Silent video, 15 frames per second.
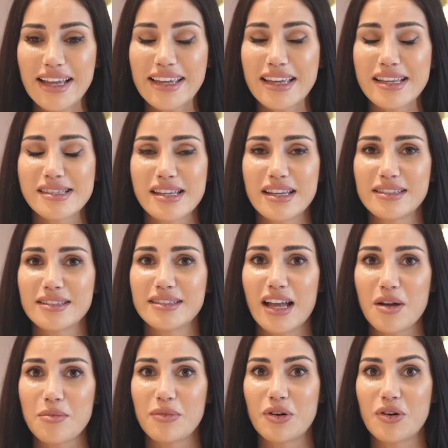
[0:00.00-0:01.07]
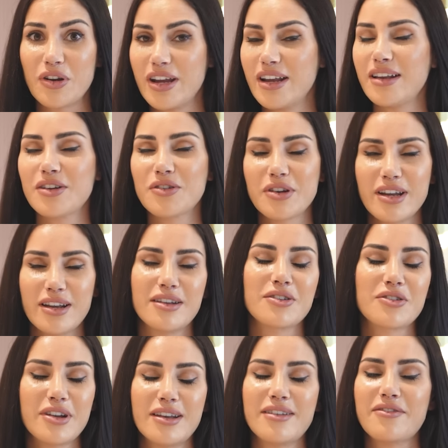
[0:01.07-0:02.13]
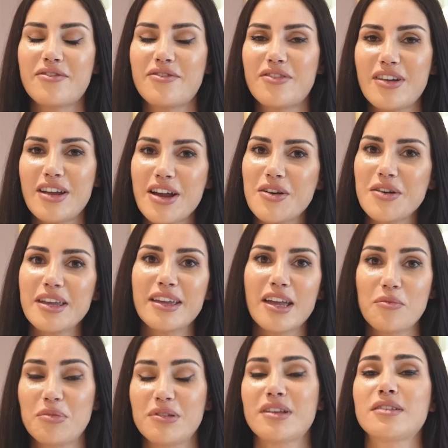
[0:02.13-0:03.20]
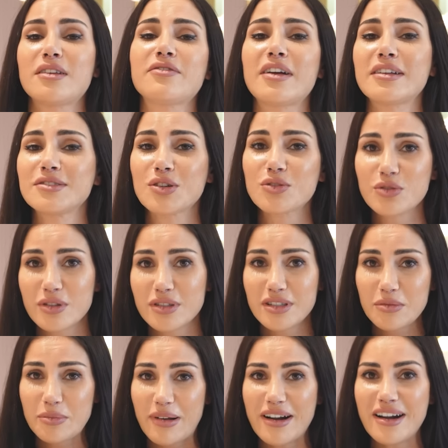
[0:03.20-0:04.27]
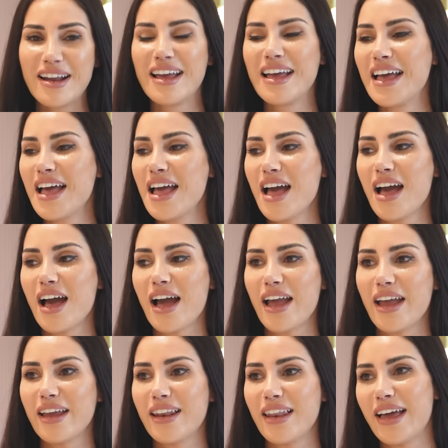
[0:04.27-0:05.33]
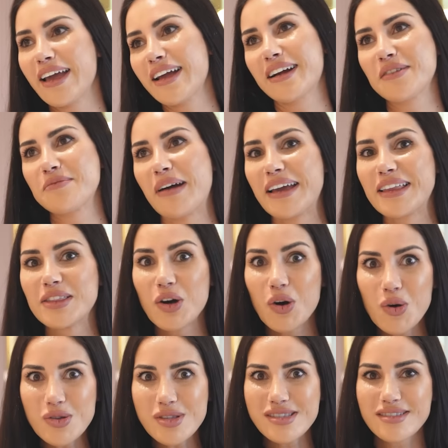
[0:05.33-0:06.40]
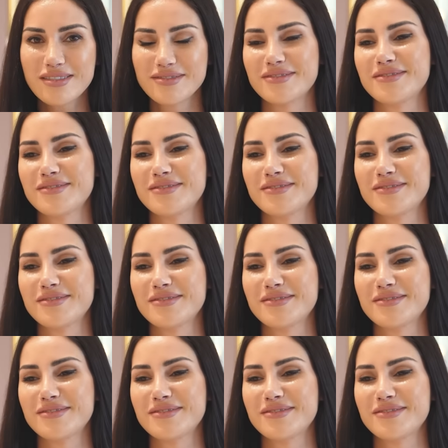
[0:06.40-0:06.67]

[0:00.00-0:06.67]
I can say that I'm really very happy that I found Dr. Dilber. I like my nose.